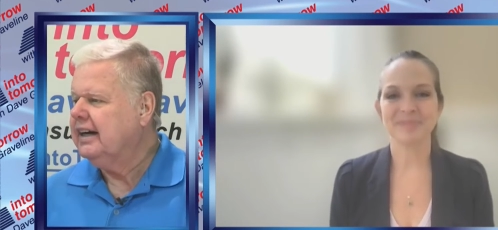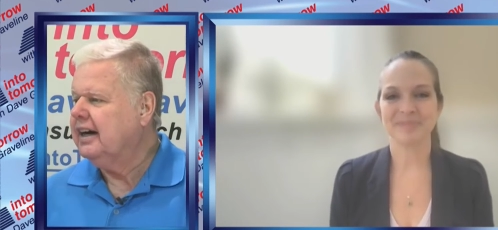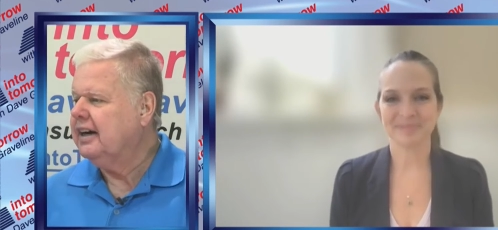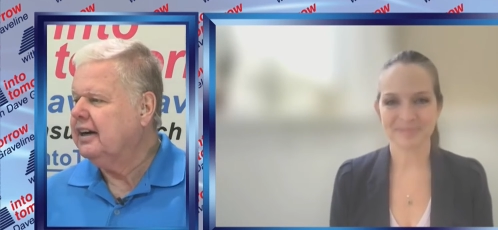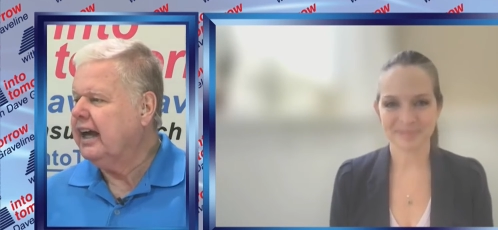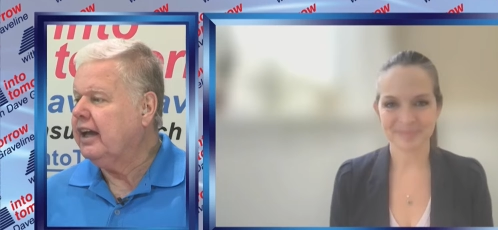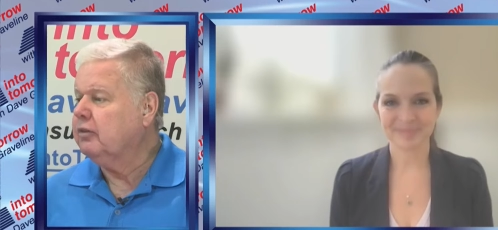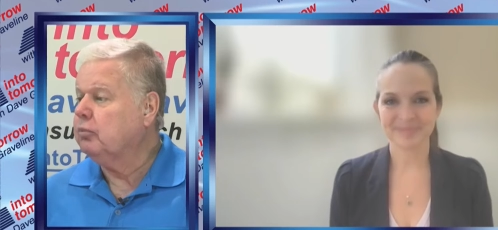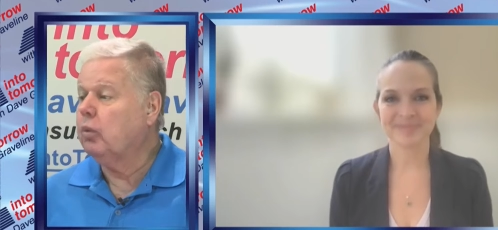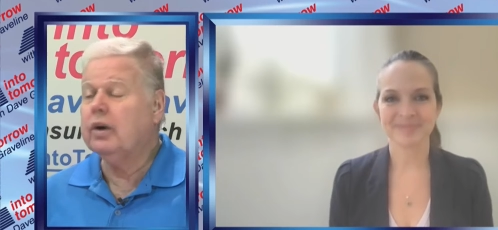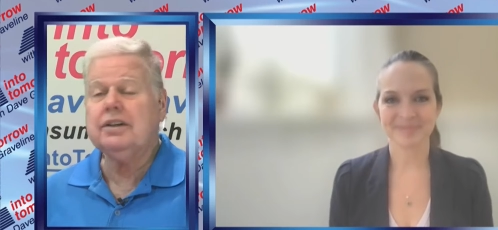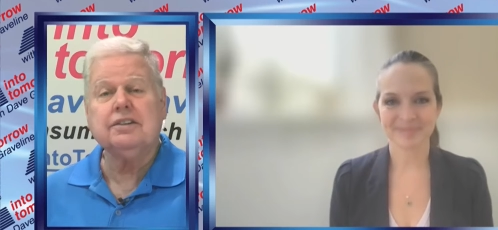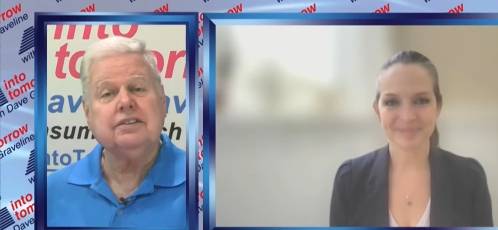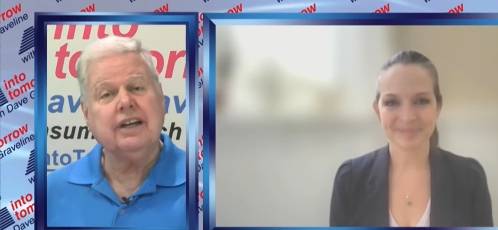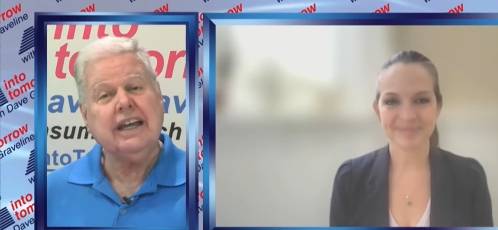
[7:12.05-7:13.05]
Speaker 1: uh, and
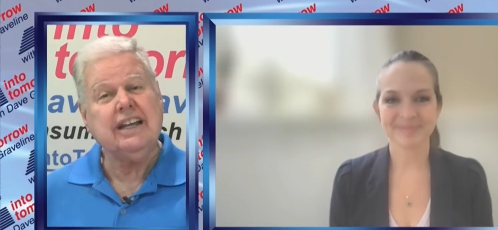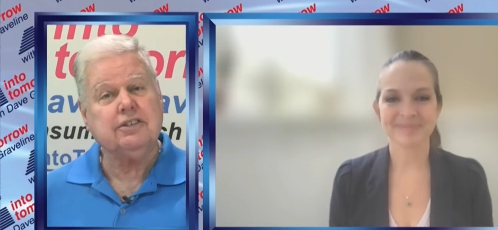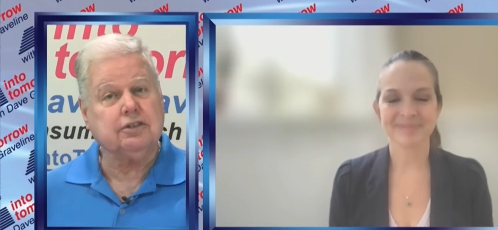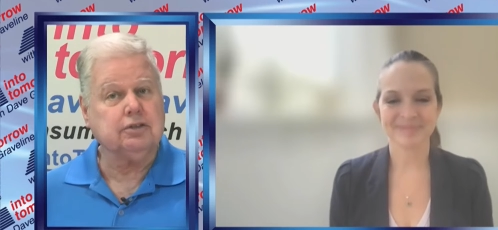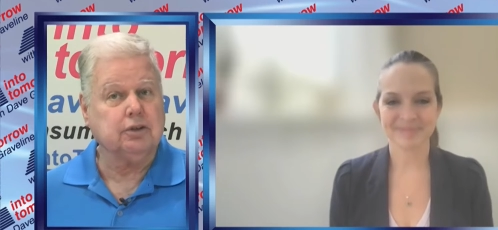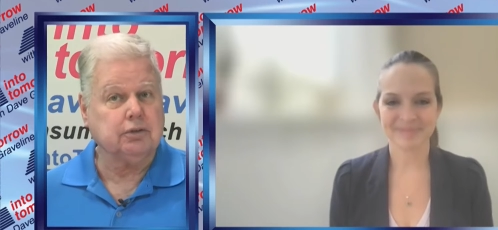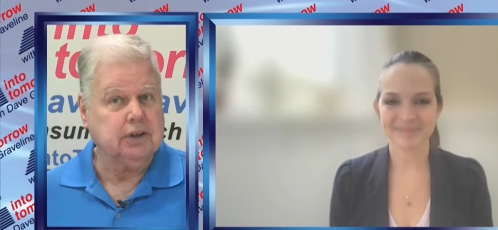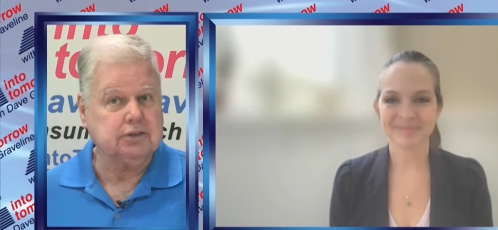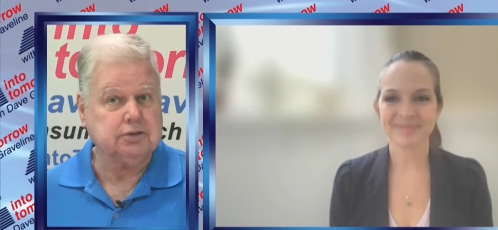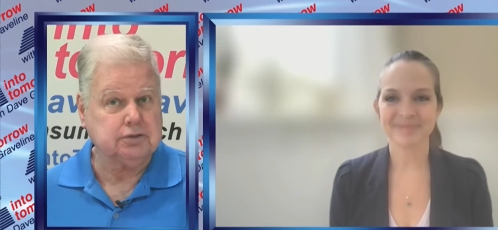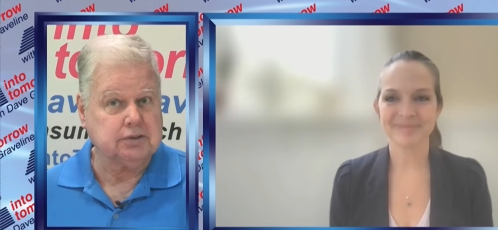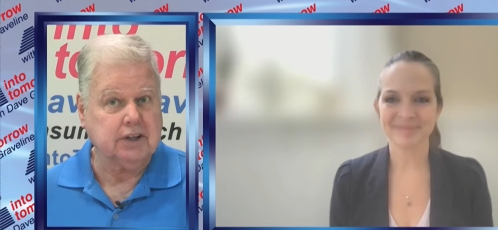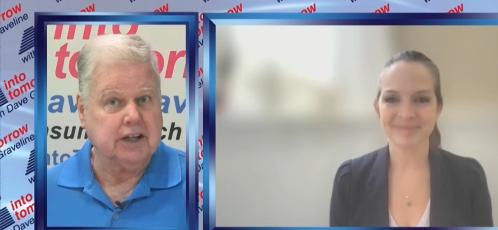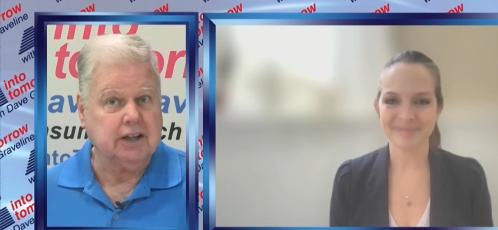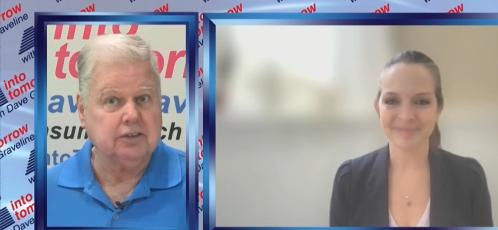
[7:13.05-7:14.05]
what dates you're
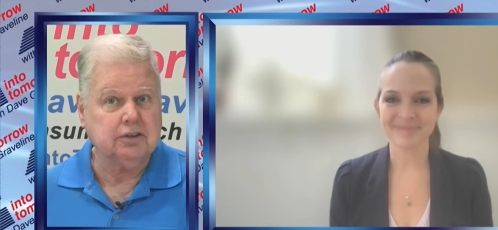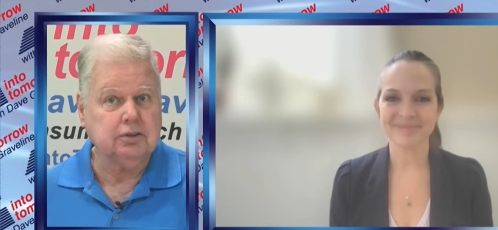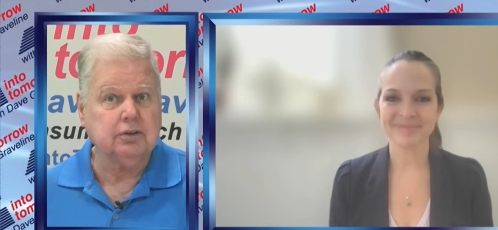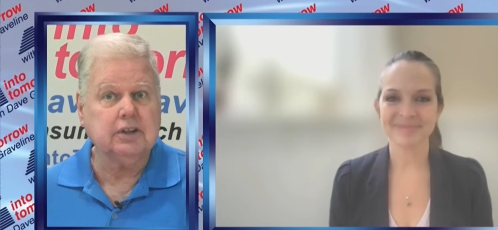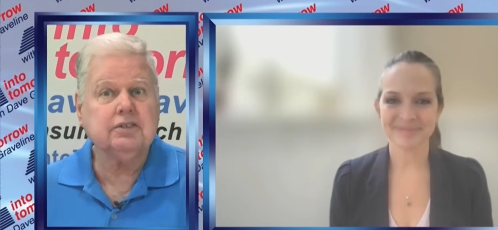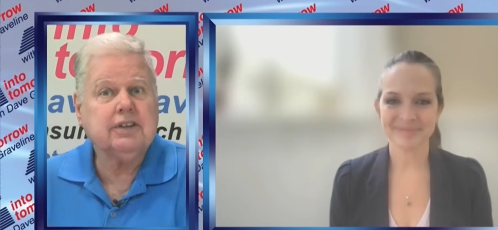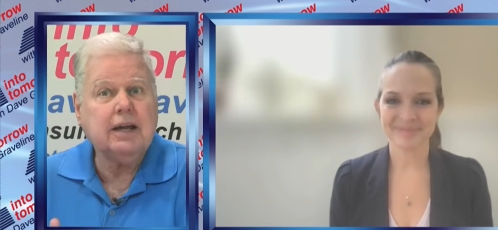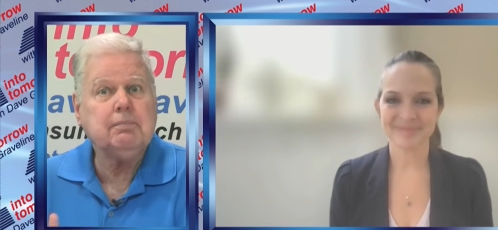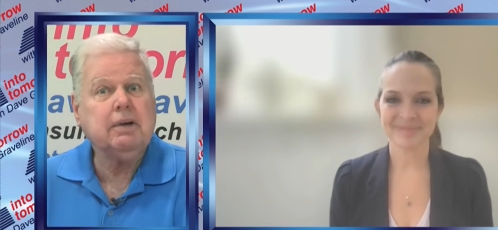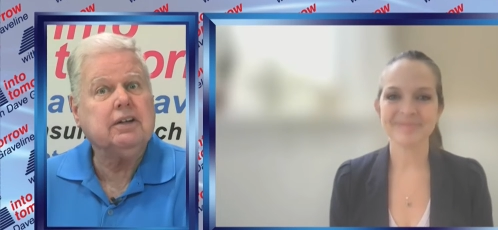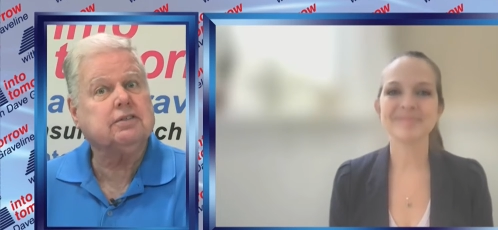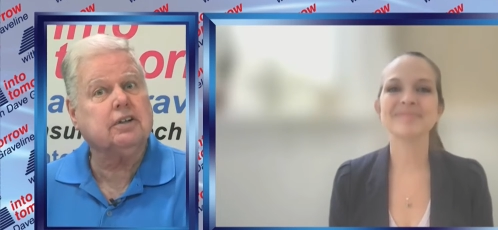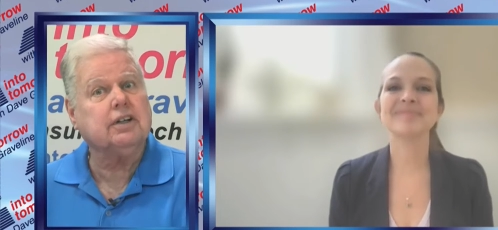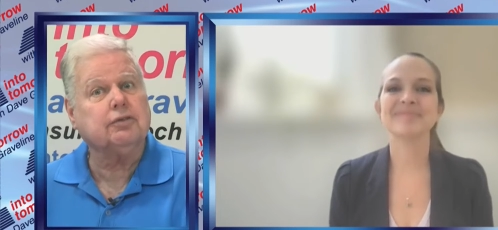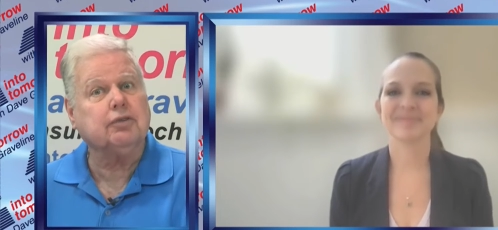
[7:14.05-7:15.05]
interested in too, because that
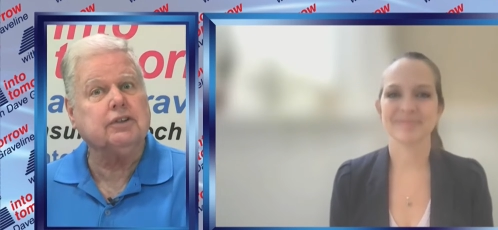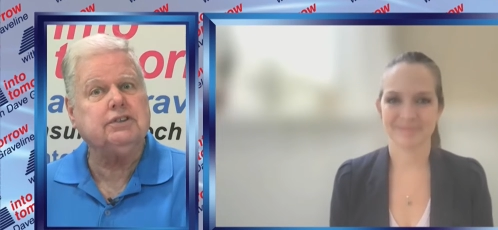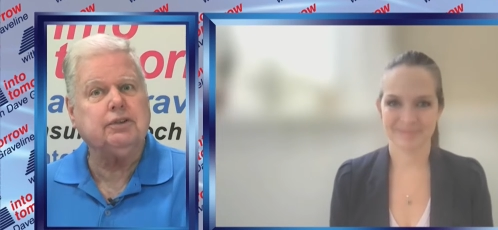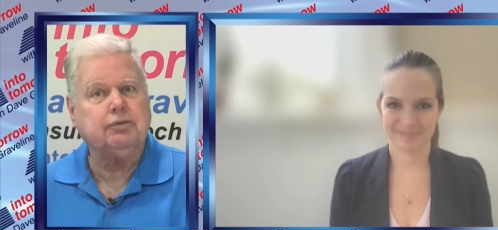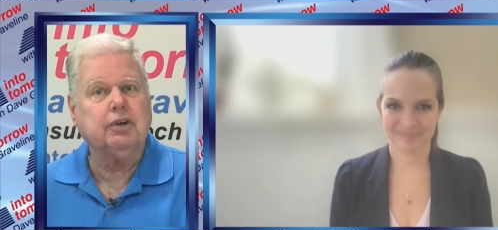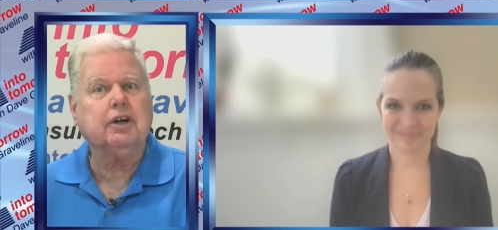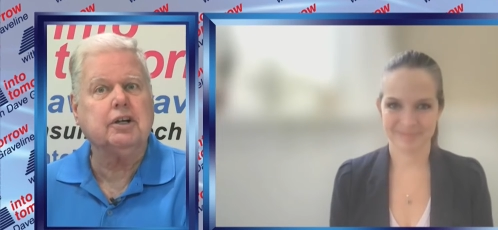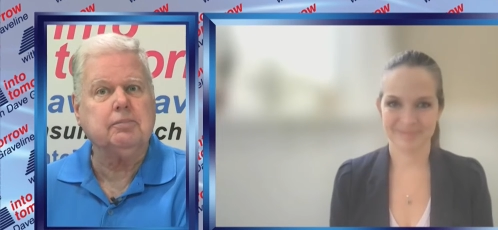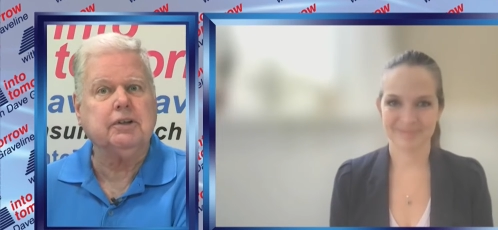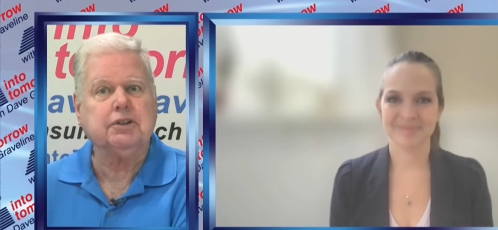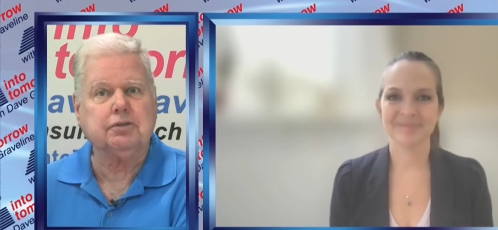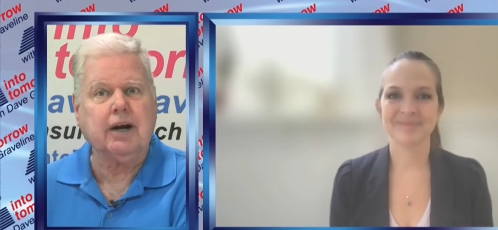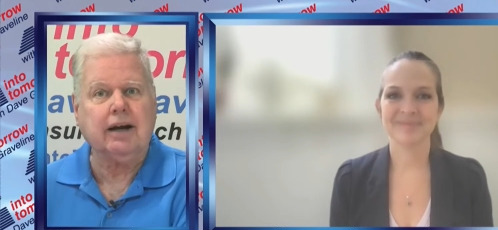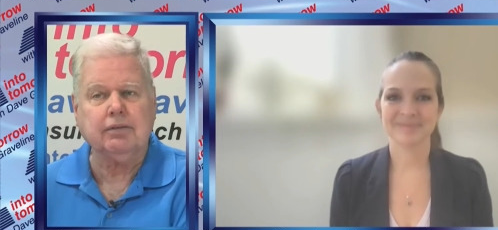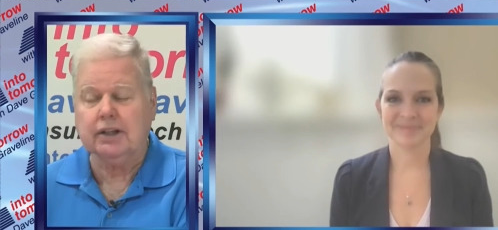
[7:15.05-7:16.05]
makes a difference if you're going to be
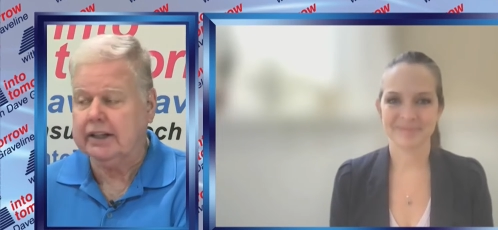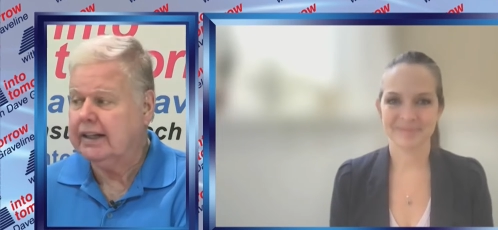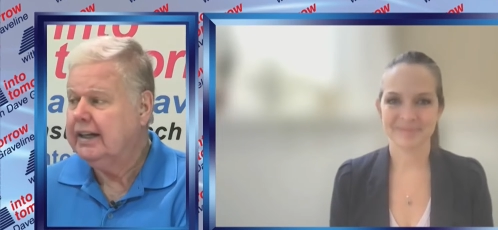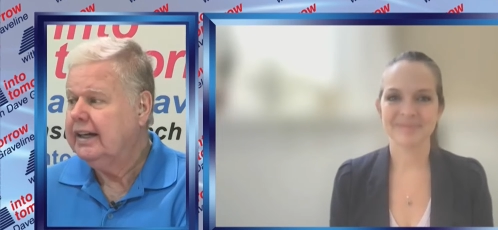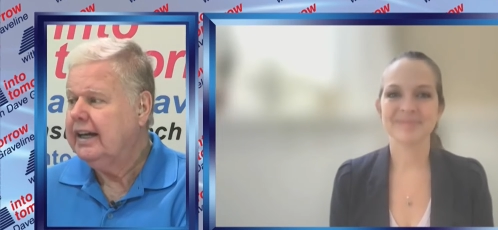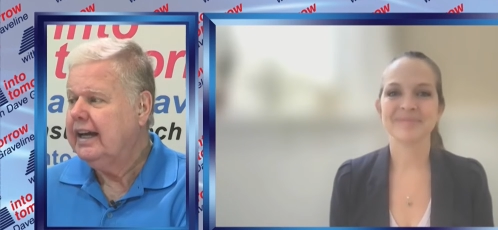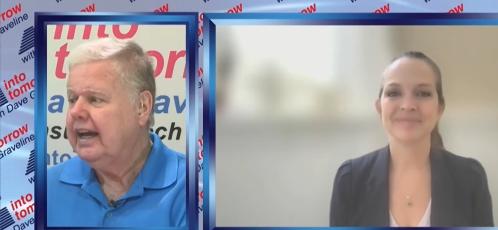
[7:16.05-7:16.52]
traveling.